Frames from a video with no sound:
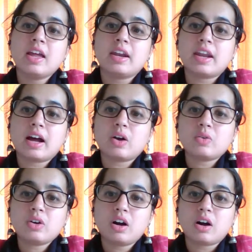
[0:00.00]

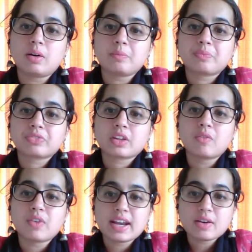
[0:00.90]
Now,
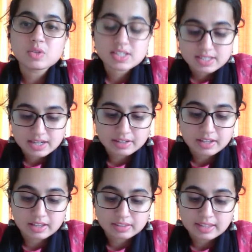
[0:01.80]
when I was
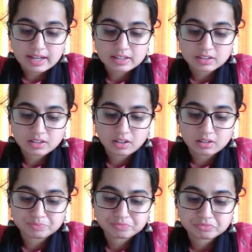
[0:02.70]
stating that, that